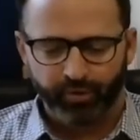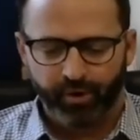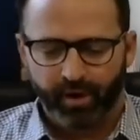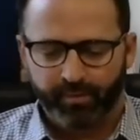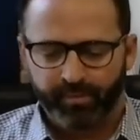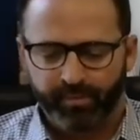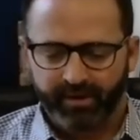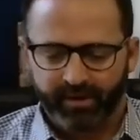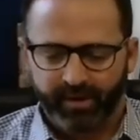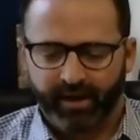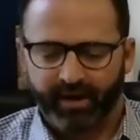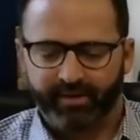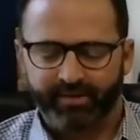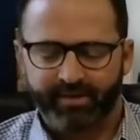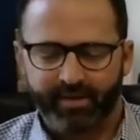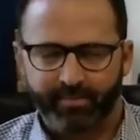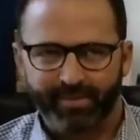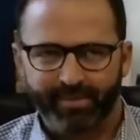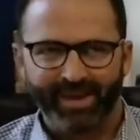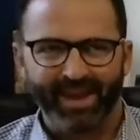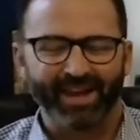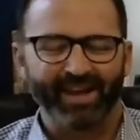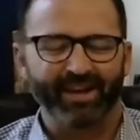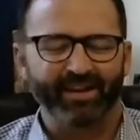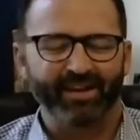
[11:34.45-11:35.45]
I mean, at the
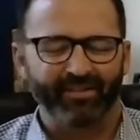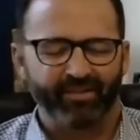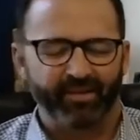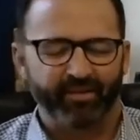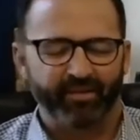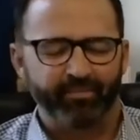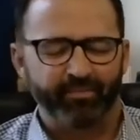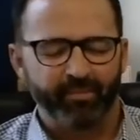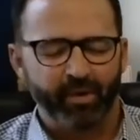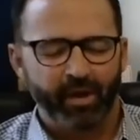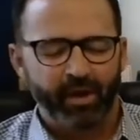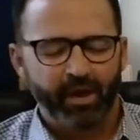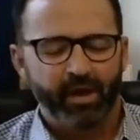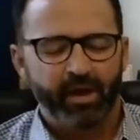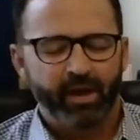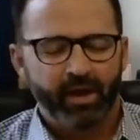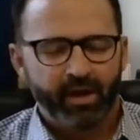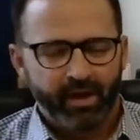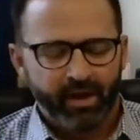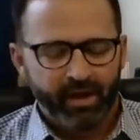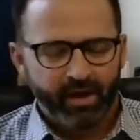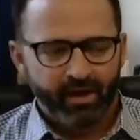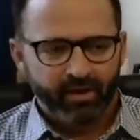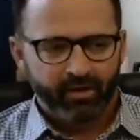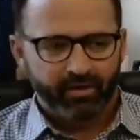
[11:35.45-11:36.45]
beginning
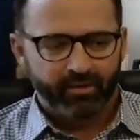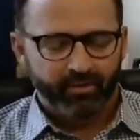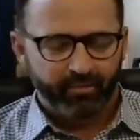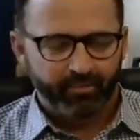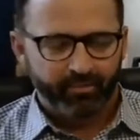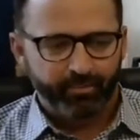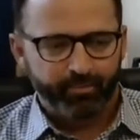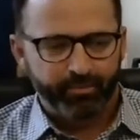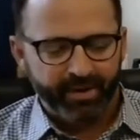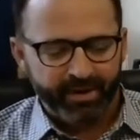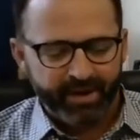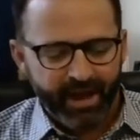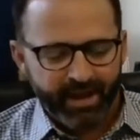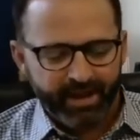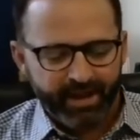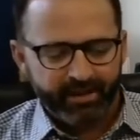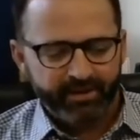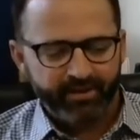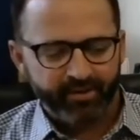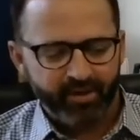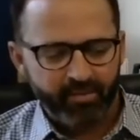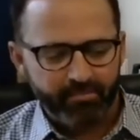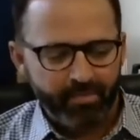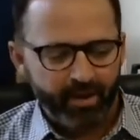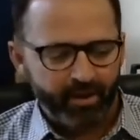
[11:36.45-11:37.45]
to
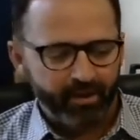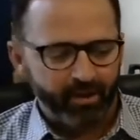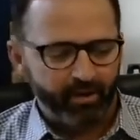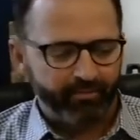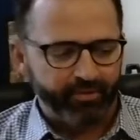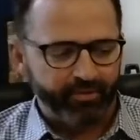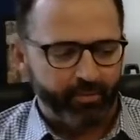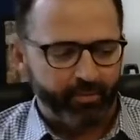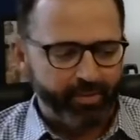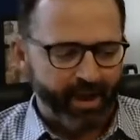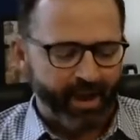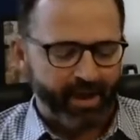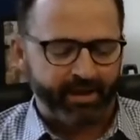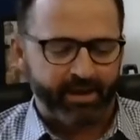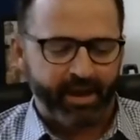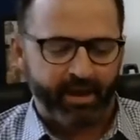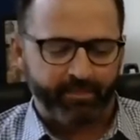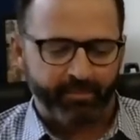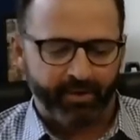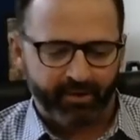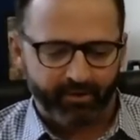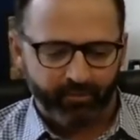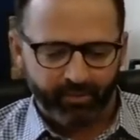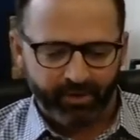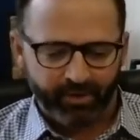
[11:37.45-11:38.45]
the middle of the
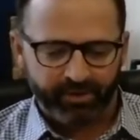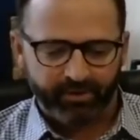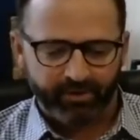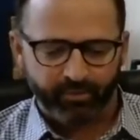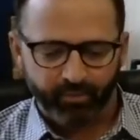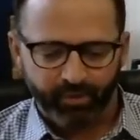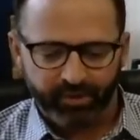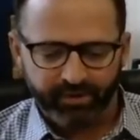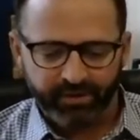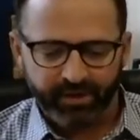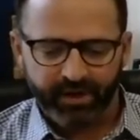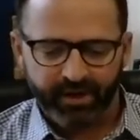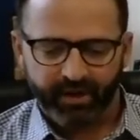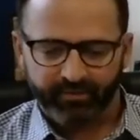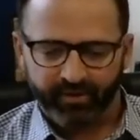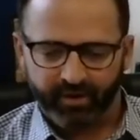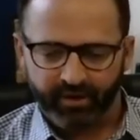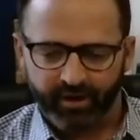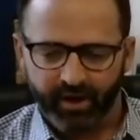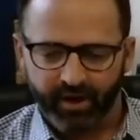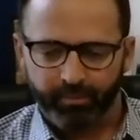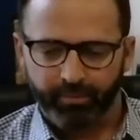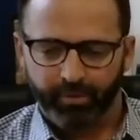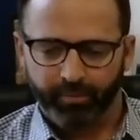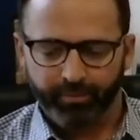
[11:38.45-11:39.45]
pandemic, we did have a
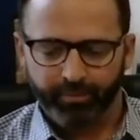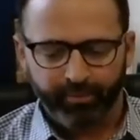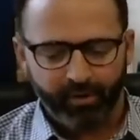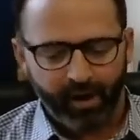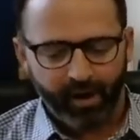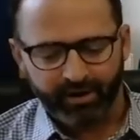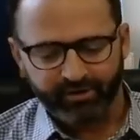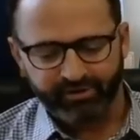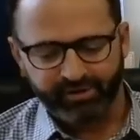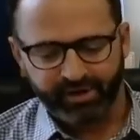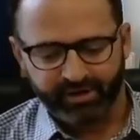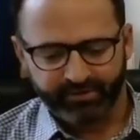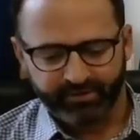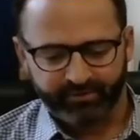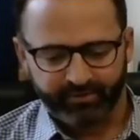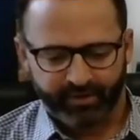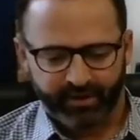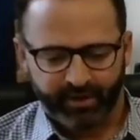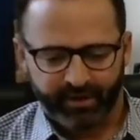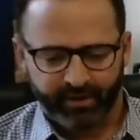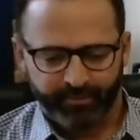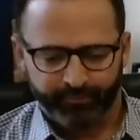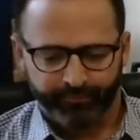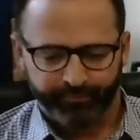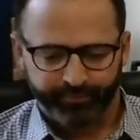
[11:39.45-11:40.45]
couple projects,
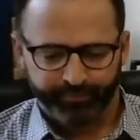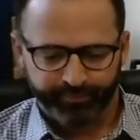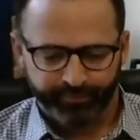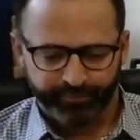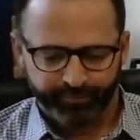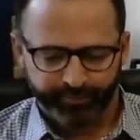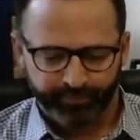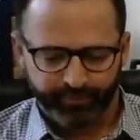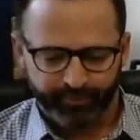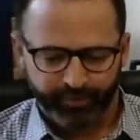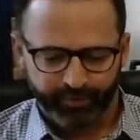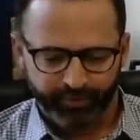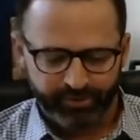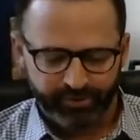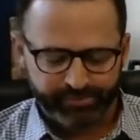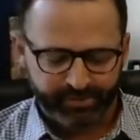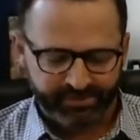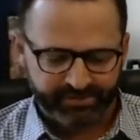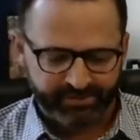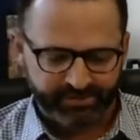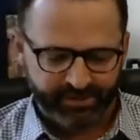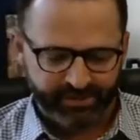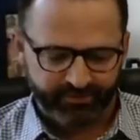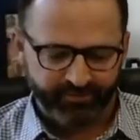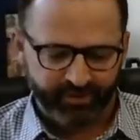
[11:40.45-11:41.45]
two
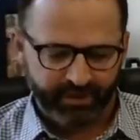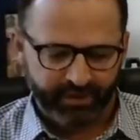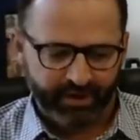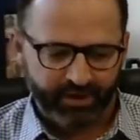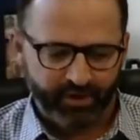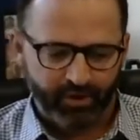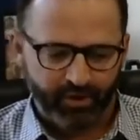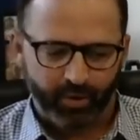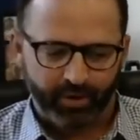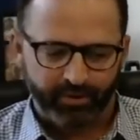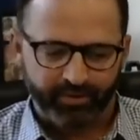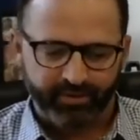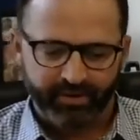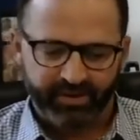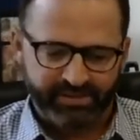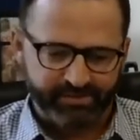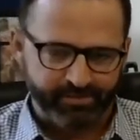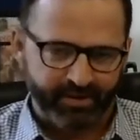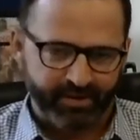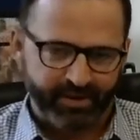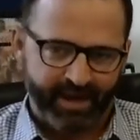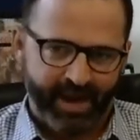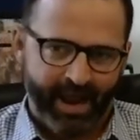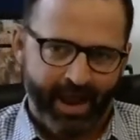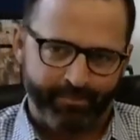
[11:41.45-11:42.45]
specific in Northeast
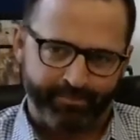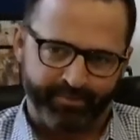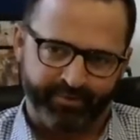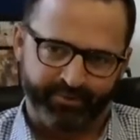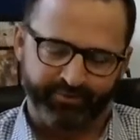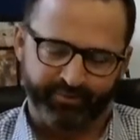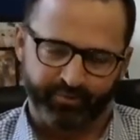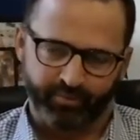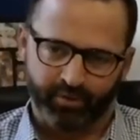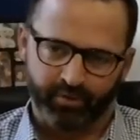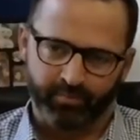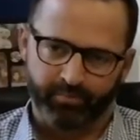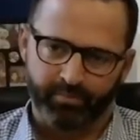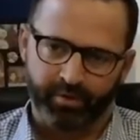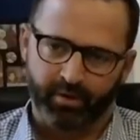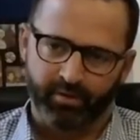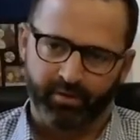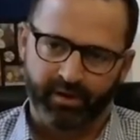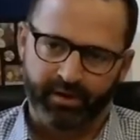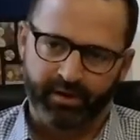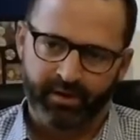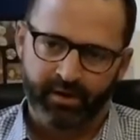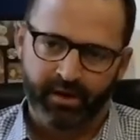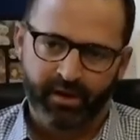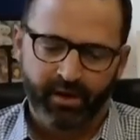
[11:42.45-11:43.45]
Minneapolis. We were
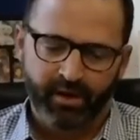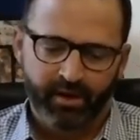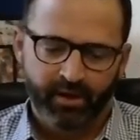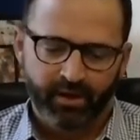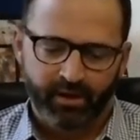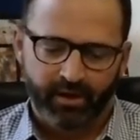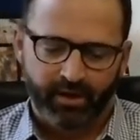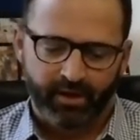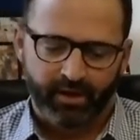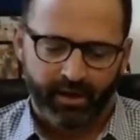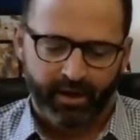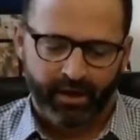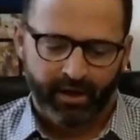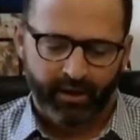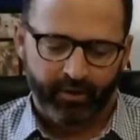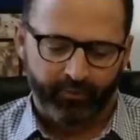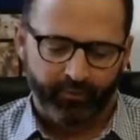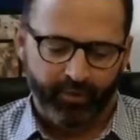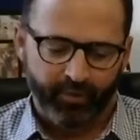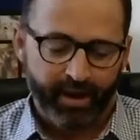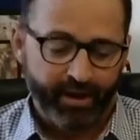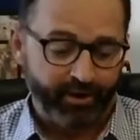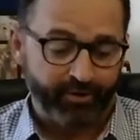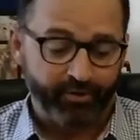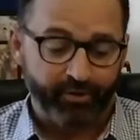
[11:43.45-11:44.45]
building
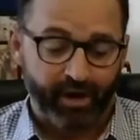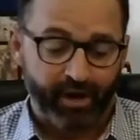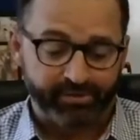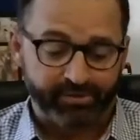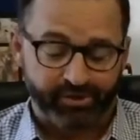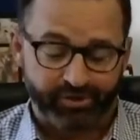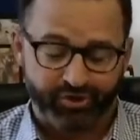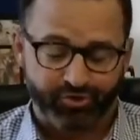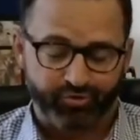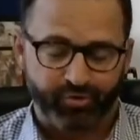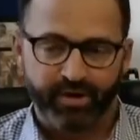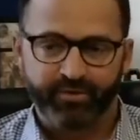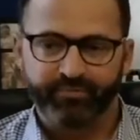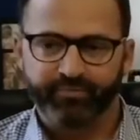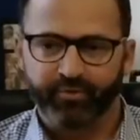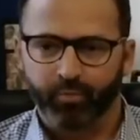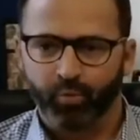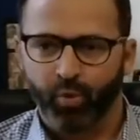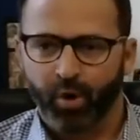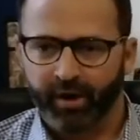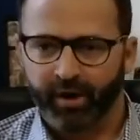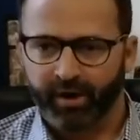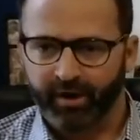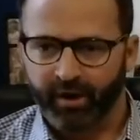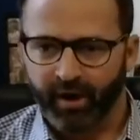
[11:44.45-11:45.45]
right across the street from
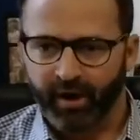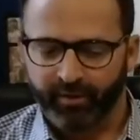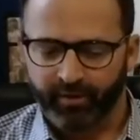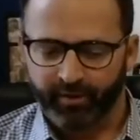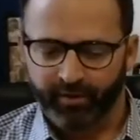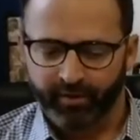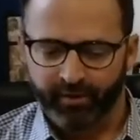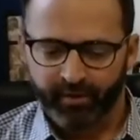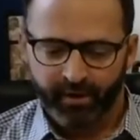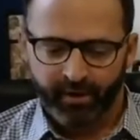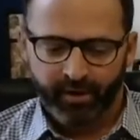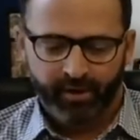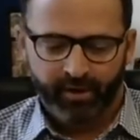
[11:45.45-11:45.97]
one another.